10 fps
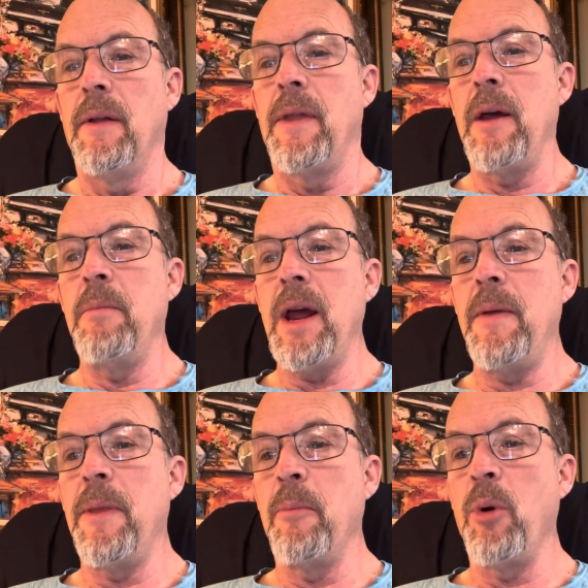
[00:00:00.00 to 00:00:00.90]
They
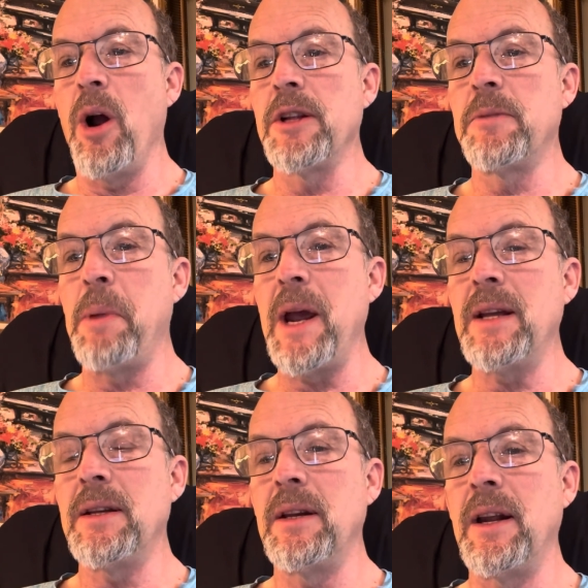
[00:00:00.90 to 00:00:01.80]
made the bronze
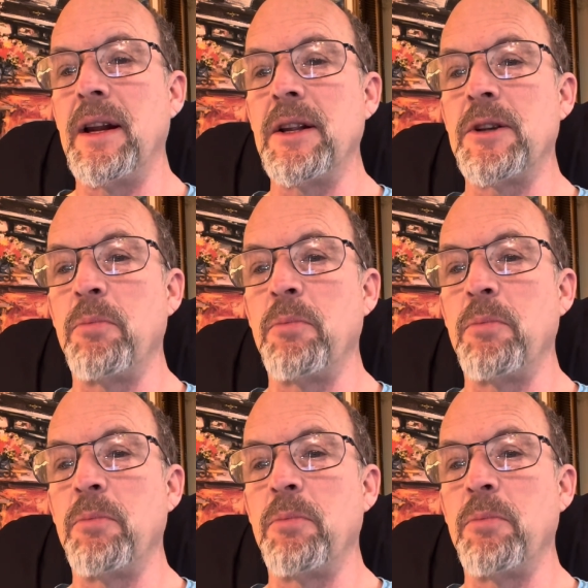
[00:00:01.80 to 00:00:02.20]
basin and its